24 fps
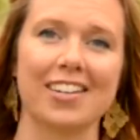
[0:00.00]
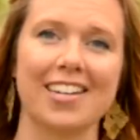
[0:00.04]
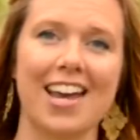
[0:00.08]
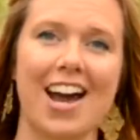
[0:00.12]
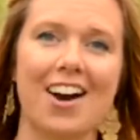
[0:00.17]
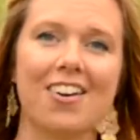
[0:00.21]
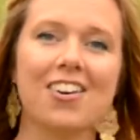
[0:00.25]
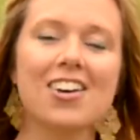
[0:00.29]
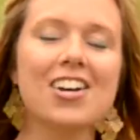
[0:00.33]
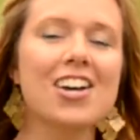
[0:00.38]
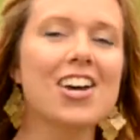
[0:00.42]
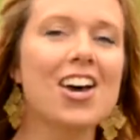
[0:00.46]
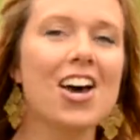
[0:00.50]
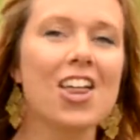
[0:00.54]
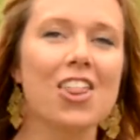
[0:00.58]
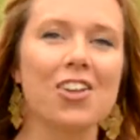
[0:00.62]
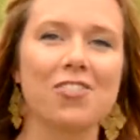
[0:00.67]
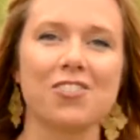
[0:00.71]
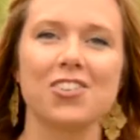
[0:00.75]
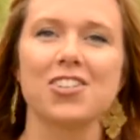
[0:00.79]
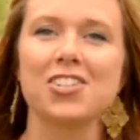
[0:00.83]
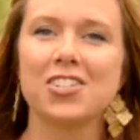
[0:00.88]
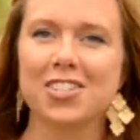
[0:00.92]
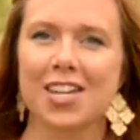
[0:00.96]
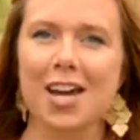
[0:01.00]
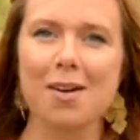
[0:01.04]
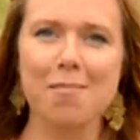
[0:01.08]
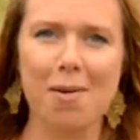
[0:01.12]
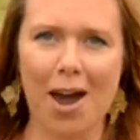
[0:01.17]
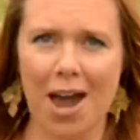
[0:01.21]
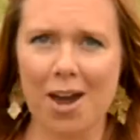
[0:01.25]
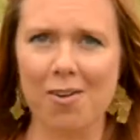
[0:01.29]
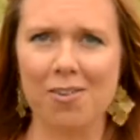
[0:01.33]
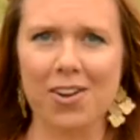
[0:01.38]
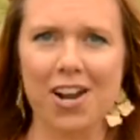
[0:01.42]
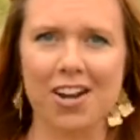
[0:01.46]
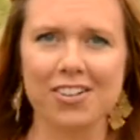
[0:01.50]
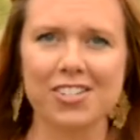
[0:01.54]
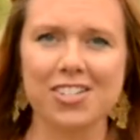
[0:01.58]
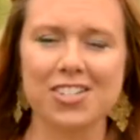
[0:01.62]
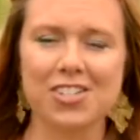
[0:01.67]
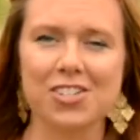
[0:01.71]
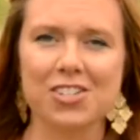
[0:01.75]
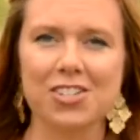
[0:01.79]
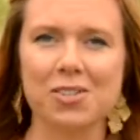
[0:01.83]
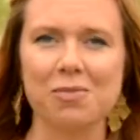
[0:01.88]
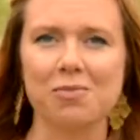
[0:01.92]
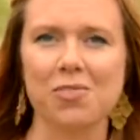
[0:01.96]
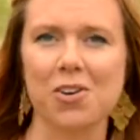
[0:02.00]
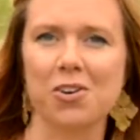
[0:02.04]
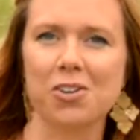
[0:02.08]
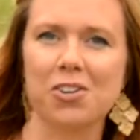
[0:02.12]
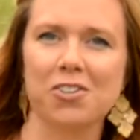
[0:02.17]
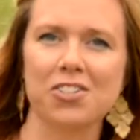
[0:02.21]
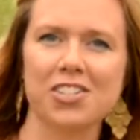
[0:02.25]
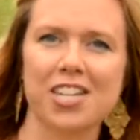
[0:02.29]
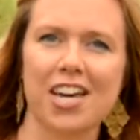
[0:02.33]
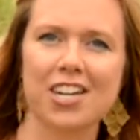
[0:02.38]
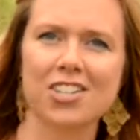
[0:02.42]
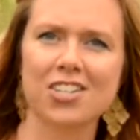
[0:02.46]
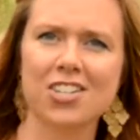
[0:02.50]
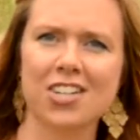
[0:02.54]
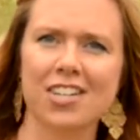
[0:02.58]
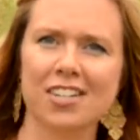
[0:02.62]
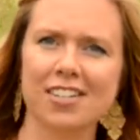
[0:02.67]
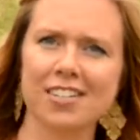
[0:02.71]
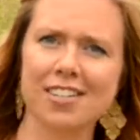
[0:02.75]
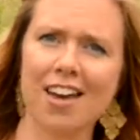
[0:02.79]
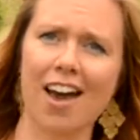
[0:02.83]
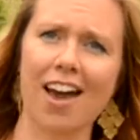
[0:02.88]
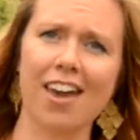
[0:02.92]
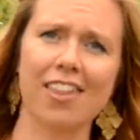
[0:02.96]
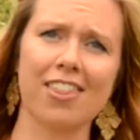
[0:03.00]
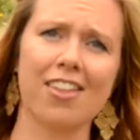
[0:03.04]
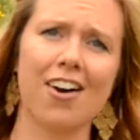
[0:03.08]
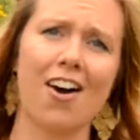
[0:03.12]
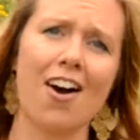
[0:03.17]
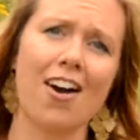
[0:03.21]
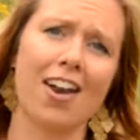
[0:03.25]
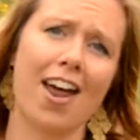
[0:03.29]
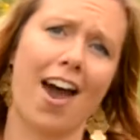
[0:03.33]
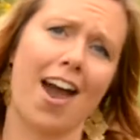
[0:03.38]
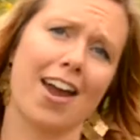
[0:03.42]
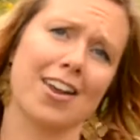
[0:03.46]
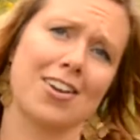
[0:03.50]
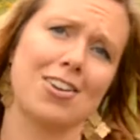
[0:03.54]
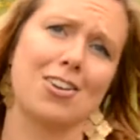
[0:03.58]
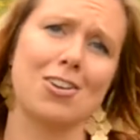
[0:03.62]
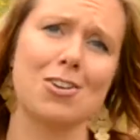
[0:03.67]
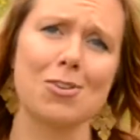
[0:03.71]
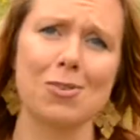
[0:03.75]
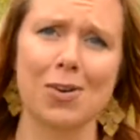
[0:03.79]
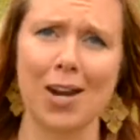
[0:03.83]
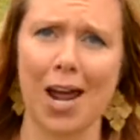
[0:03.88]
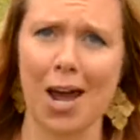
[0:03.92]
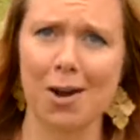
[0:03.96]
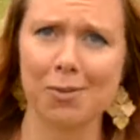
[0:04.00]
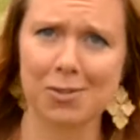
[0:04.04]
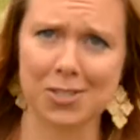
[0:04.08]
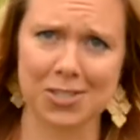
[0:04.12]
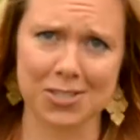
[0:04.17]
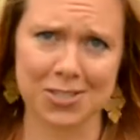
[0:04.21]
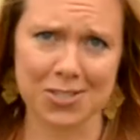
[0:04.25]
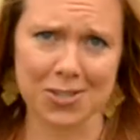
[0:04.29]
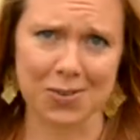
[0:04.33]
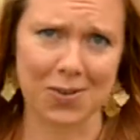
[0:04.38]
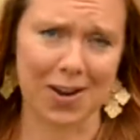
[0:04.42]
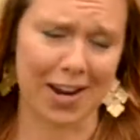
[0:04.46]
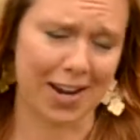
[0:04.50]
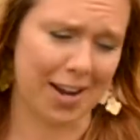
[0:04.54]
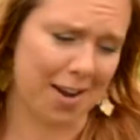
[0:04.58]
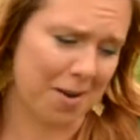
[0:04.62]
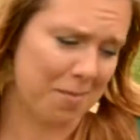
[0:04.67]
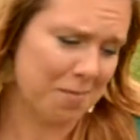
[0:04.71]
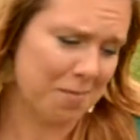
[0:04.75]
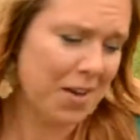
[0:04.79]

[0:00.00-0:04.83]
Now, the first time I went out to do some photo sessions, I thought I knew what I was doing.